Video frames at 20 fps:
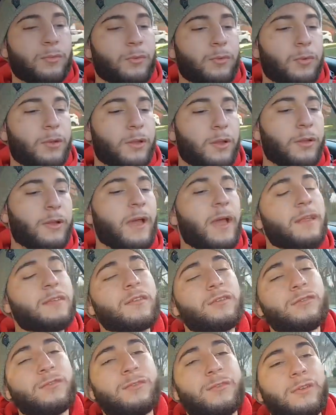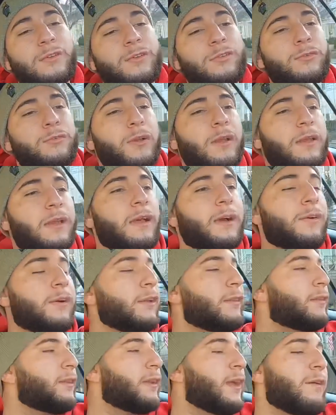well, it has 152 right now.
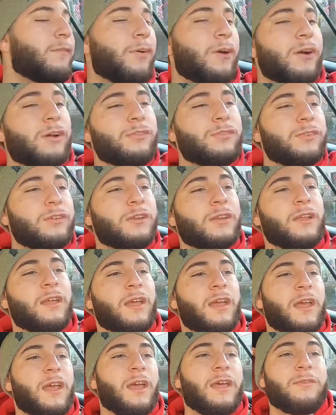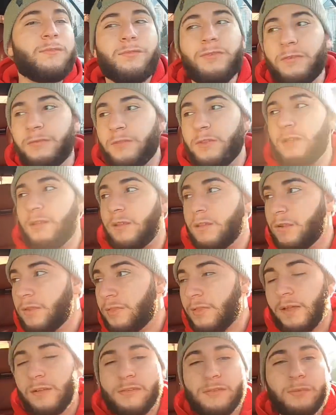It did have
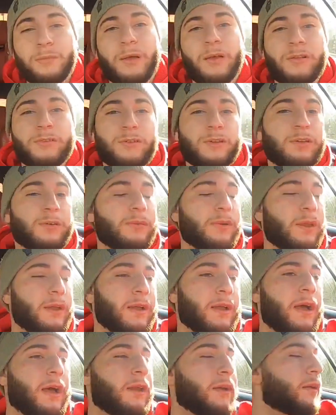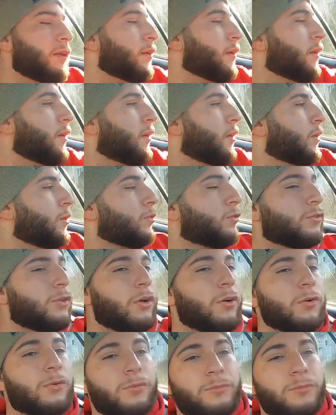150,000 miles on it when I got it. So